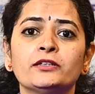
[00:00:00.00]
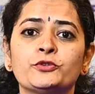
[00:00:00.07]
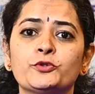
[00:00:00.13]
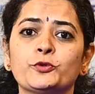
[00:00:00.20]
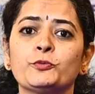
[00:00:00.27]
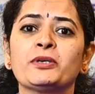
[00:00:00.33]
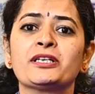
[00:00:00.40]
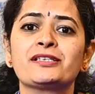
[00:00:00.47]

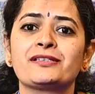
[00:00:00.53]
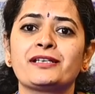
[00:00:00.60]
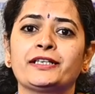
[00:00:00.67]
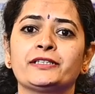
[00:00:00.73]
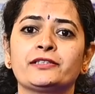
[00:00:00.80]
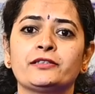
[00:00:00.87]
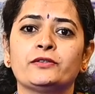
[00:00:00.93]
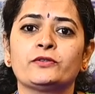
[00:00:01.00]
Too much
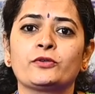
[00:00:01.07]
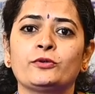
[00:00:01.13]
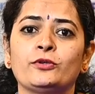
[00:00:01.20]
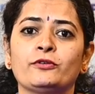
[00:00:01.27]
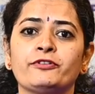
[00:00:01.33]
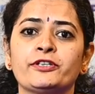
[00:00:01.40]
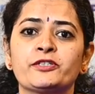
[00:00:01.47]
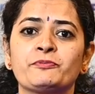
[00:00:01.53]
tight control
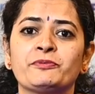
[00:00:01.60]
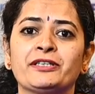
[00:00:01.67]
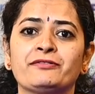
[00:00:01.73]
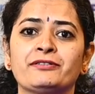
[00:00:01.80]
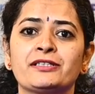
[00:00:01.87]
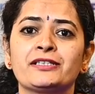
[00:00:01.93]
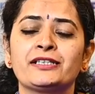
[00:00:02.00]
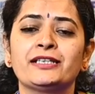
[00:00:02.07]
of
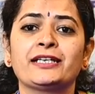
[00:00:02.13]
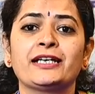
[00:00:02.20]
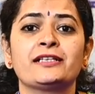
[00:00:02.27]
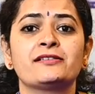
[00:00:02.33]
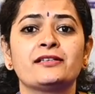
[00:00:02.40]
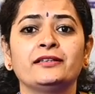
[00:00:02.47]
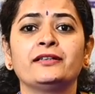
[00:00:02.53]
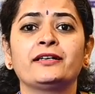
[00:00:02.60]
HbA1c
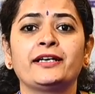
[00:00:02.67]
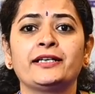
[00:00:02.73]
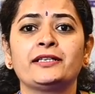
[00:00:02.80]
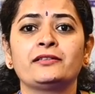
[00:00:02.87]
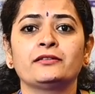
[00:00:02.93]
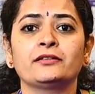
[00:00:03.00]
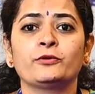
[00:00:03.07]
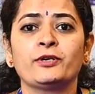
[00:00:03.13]
can generate
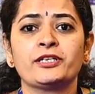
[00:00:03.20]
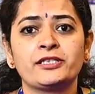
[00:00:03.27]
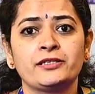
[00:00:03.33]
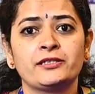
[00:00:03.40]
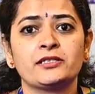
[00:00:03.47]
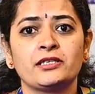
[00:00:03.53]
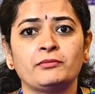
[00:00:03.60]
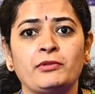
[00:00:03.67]

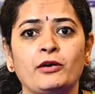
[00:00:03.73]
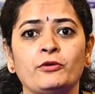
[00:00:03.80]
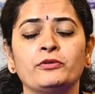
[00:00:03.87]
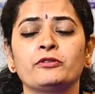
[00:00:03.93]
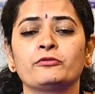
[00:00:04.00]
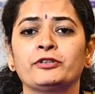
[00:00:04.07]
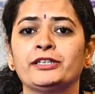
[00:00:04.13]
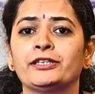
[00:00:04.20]
questions
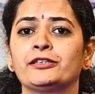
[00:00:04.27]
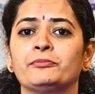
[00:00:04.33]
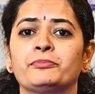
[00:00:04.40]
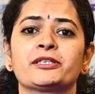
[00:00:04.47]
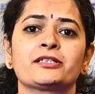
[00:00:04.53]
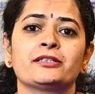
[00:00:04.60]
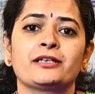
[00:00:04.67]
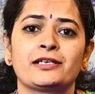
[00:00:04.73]
about whether the
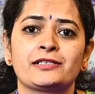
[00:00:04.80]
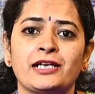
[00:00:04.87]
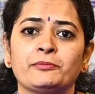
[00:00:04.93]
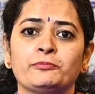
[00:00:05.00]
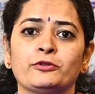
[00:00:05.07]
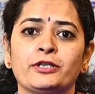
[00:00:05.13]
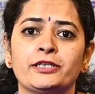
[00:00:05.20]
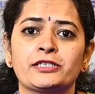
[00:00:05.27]
patient has
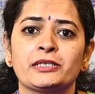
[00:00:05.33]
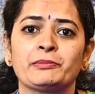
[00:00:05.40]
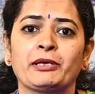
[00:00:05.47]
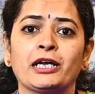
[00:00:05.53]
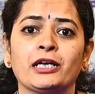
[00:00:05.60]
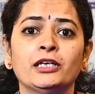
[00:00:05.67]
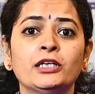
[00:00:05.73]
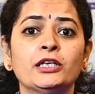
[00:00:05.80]

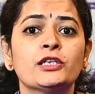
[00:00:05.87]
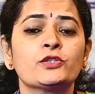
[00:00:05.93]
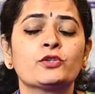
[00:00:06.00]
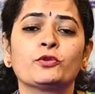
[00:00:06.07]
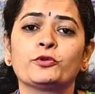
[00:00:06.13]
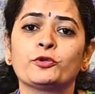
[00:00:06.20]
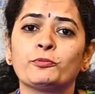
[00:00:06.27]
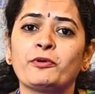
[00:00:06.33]
hypoglycemia. So
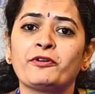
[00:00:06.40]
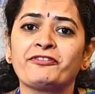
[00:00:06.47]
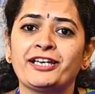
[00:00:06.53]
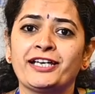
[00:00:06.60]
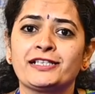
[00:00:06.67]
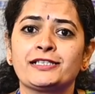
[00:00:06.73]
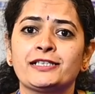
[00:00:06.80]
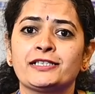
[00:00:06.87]
group of
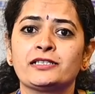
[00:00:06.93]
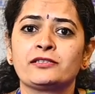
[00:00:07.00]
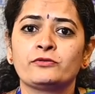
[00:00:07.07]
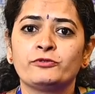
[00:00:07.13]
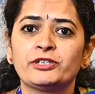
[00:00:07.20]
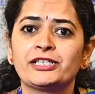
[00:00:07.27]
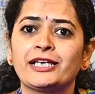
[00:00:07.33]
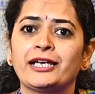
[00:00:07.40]
cases
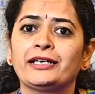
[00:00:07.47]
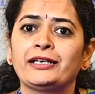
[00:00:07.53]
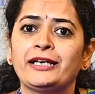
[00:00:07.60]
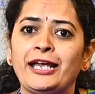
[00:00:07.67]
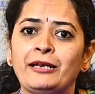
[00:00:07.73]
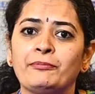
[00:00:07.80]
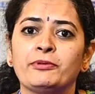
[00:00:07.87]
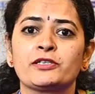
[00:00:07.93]
which can
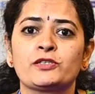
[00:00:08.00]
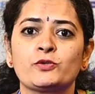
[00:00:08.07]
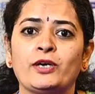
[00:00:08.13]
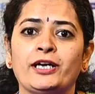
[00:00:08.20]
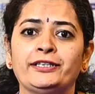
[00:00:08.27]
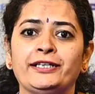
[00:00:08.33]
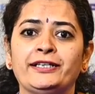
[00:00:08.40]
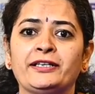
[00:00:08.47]
help us to
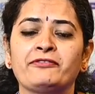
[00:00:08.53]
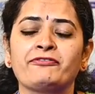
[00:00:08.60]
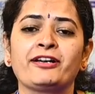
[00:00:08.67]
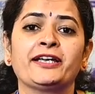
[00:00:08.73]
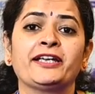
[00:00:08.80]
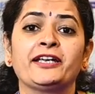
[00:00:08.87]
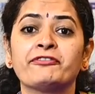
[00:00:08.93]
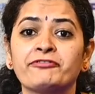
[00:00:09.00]

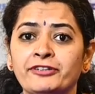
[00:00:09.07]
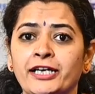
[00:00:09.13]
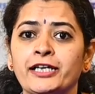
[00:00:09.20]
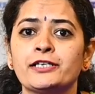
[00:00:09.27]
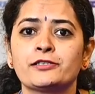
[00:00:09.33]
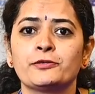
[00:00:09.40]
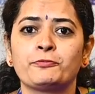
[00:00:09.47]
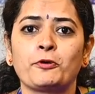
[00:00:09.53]
identify if there
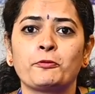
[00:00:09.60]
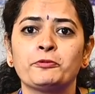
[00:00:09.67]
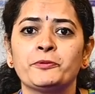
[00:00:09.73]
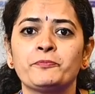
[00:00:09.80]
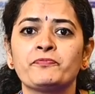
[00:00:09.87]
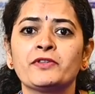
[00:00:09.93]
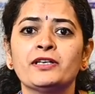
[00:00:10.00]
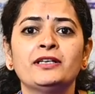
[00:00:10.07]
is a
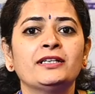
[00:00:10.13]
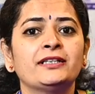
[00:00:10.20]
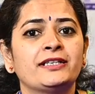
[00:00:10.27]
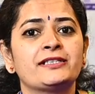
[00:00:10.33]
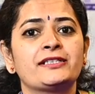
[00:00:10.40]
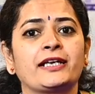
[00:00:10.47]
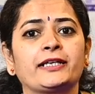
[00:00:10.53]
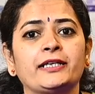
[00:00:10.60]
problem.
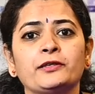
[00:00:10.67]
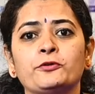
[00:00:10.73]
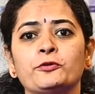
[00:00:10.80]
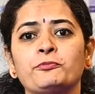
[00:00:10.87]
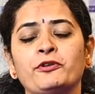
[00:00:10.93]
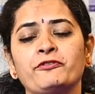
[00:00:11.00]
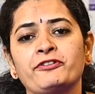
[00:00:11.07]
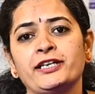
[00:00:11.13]
And second
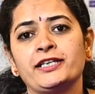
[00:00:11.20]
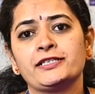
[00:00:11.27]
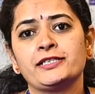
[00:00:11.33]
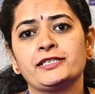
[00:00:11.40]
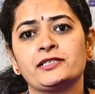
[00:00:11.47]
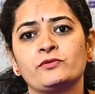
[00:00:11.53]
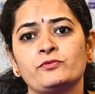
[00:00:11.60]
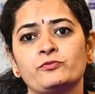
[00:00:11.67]
group of
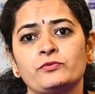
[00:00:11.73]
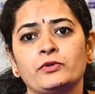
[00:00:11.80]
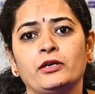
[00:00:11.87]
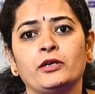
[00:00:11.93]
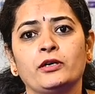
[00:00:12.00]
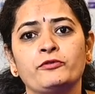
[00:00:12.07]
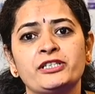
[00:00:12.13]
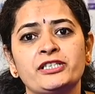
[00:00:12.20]
cases
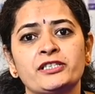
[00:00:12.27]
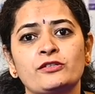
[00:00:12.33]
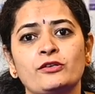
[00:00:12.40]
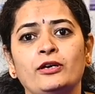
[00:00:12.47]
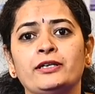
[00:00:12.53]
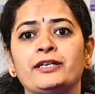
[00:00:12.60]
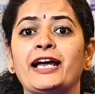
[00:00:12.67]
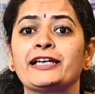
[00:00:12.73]
which is
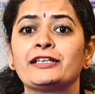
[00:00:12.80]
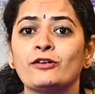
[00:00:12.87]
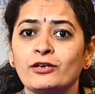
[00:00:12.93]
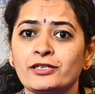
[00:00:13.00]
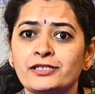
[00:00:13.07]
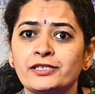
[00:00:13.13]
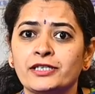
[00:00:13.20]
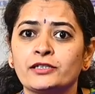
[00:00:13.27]
called
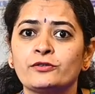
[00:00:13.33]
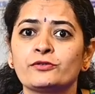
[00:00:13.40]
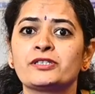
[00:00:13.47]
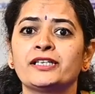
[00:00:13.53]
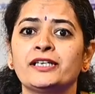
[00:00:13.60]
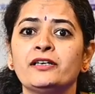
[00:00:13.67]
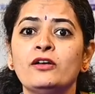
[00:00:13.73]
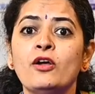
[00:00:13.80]
diagnostic, to
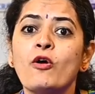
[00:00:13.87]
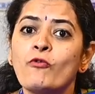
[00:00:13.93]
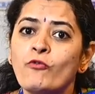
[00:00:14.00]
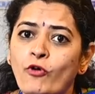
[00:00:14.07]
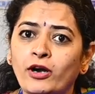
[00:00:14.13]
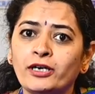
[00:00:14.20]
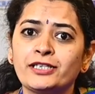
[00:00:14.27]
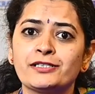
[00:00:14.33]
see
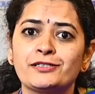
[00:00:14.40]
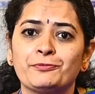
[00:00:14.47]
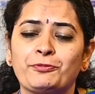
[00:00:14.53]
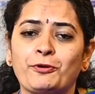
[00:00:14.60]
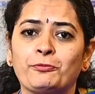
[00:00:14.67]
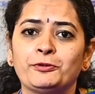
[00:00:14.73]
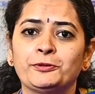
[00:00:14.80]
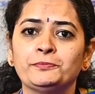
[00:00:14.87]
what is the
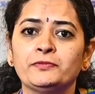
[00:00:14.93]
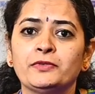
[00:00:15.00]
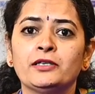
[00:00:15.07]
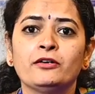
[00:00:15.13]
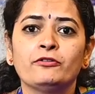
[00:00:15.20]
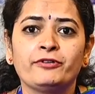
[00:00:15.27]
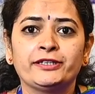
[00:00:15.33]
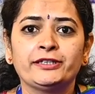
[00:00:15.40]
problem,
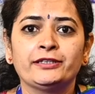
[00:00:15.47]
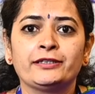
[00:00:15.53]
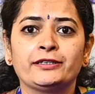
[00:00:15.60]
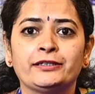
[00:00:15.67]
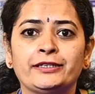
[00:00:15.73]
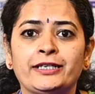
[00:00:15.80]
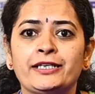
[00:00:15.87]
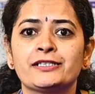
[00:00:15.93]

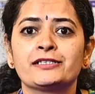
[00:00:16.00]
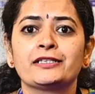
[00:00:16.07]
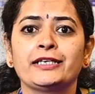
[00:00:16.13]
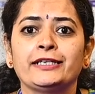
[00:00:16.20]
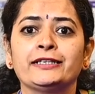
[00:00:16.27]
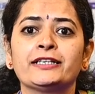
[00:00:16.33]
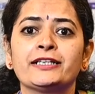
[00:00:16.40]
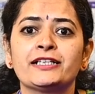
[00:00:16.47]
whether there is
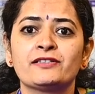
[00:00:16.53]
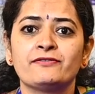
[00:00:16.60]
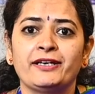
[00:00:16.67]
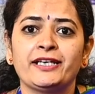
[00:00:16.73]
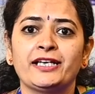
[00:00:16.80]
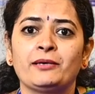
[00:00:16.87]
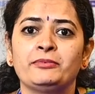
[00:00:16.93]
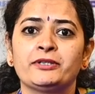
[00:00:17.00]
increased
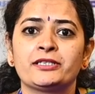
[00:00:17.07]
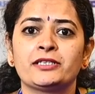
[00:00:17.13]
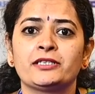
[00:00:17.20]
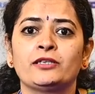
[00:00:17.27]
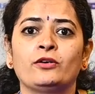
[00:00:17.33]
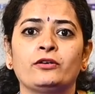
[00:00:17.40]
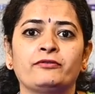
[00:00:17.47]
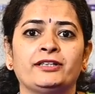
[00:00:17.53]

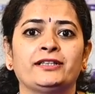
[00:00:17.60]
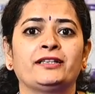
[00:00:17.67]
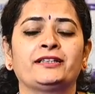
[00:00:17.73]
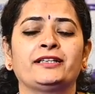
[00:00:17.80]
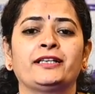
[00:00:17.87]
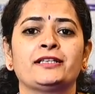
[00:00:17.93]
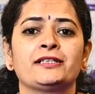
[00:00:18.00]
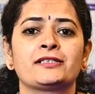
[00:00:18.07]
variability or whether
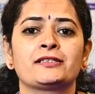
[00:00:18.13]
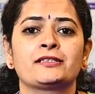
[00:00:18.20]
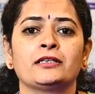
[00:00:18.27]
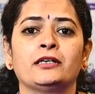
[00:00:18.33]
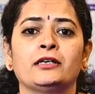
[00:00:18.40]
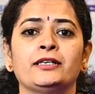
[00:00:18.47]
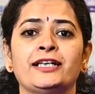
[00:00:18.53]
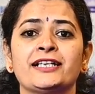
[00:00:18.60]
there is
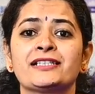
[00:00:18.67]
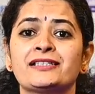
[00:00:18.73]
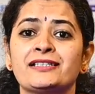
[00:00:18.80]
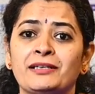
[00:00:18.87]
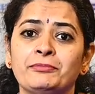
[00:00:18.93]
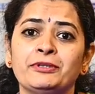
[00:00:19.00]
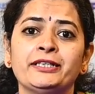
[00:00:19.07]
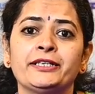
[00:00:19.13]
less
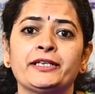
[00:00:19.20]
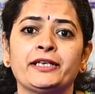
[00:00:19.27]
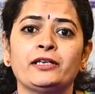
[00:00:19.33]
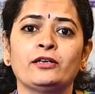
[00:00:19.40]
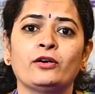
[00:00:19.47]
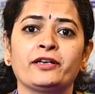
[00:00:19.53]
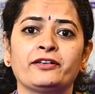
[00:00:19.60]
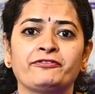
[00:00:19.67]

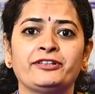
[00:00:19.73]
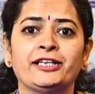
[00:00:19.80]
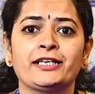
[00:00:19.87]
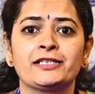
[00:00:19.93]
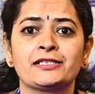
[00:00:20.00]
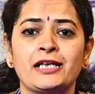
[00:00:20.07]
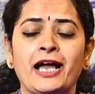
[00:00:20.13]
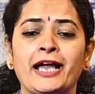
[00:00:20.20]
stability, or if there
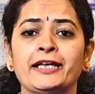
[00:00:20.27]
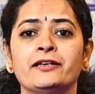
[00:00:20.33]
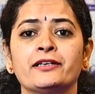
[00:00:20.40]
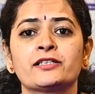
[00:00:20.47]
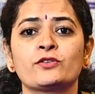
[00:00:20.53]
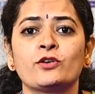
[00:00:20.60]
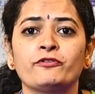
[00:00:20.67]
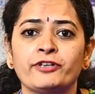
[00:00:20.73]
is higher
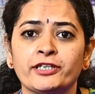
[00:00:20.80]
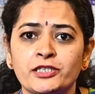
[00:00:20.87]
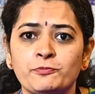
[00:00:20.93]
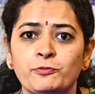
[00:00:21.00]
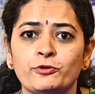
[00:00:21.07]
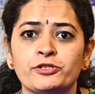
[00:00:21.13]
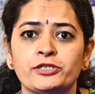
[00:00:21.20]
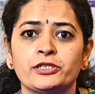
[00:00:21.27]
risk of
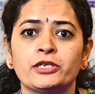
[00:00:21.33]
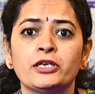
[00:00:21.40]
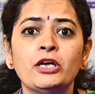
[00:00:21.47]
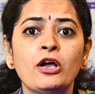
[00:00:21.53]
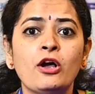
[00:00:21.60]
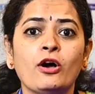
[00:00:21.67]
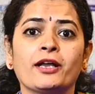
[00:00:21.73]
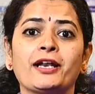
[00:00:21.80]
exposure
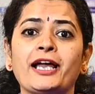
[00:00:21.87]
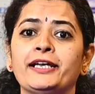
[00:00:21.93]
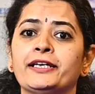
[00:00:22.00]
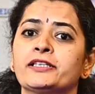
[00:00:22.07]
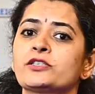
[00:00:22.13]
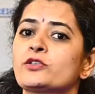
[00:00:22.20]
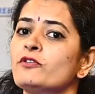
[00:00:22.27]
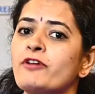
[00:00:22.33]
or higher
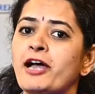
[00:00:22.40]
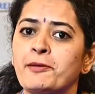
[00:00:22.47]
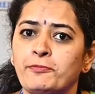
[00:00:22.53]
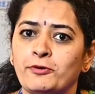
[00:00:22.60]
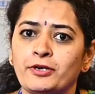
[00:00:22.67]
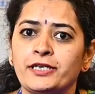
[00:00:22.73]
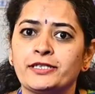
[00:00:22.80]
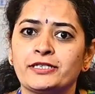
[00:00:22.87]
risk of
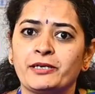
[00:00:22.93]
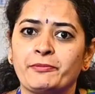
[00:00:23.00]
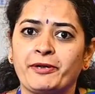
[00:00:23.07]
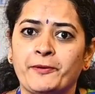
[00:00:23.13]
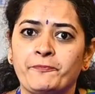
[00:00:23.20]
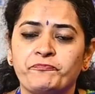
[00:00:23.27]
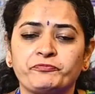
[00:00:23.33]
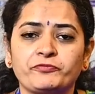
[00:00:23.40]
hypoglycemia.